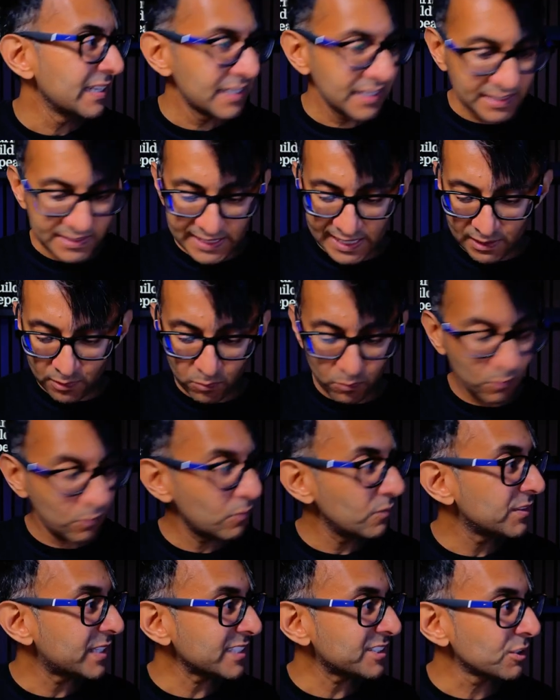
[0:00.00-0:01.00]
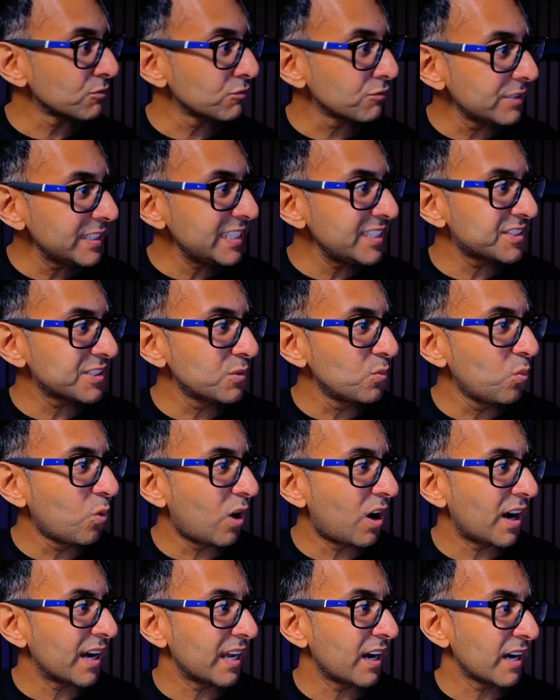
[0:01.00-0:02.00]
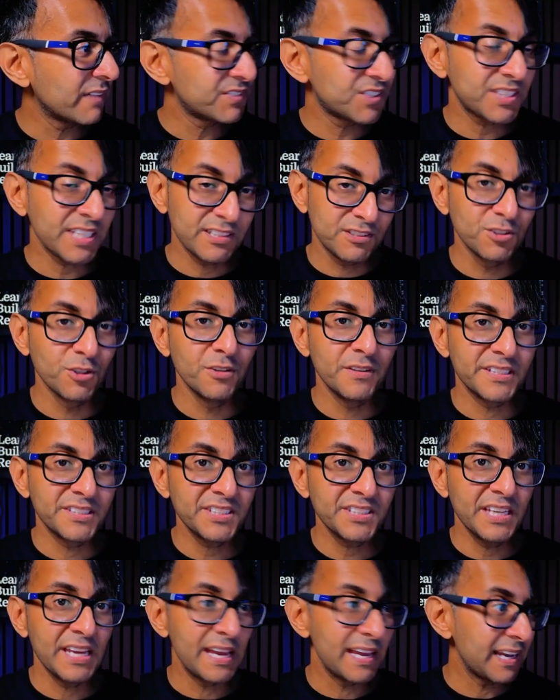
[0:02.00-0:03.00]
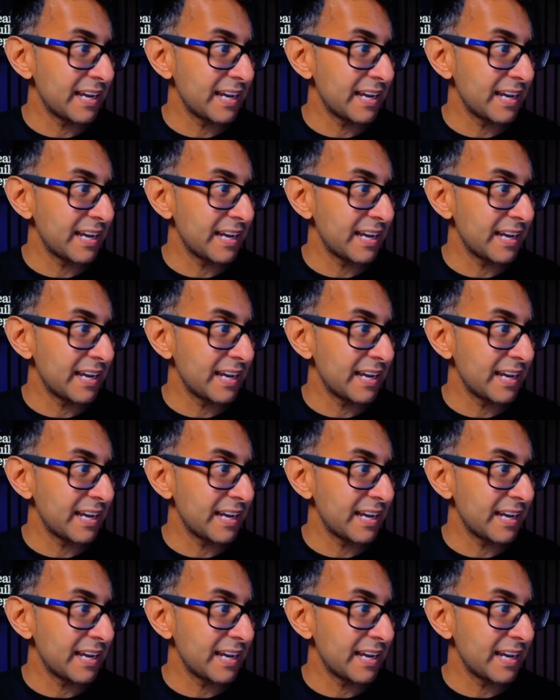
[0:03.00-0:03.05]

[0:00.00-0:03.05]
Now, there's a reason why I've said do this here,